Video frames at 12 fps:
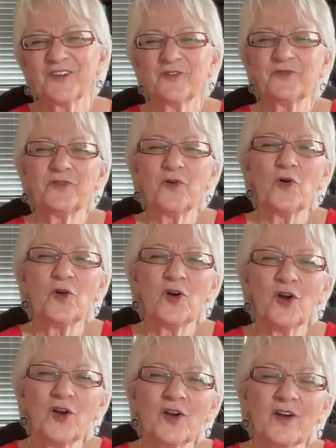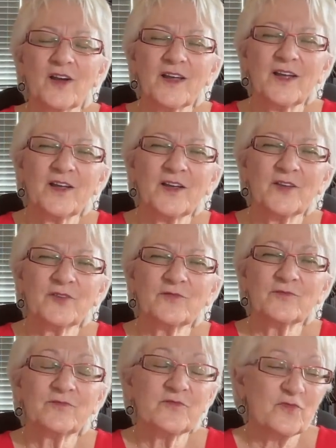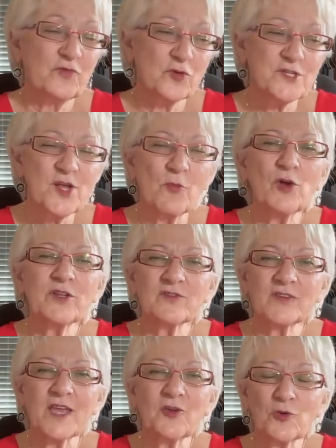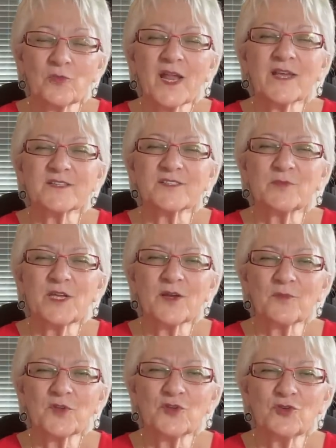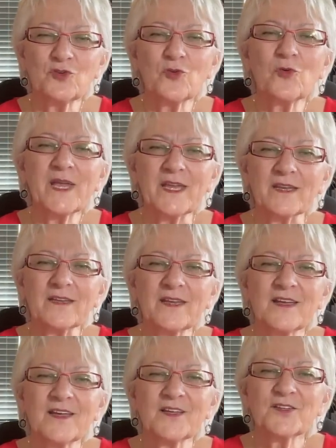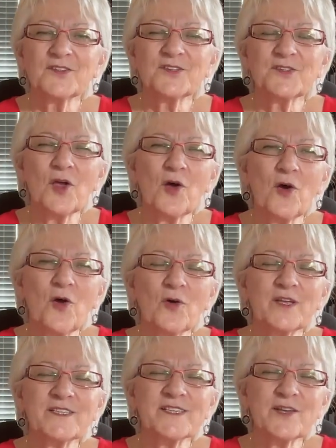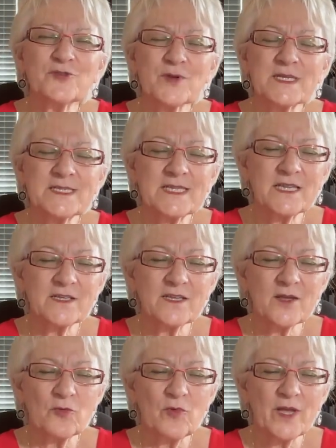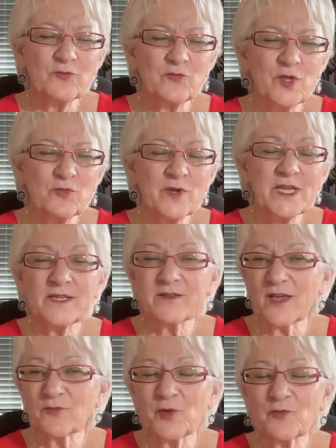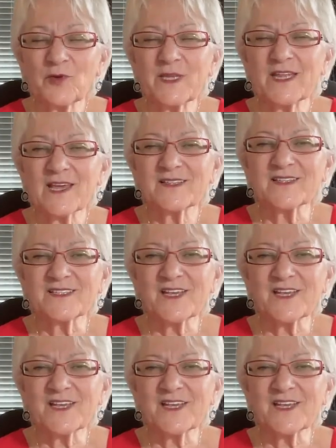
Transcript: for, uh, for someone to take her place, to become the new queen. So it's interesting when we read, and we read that in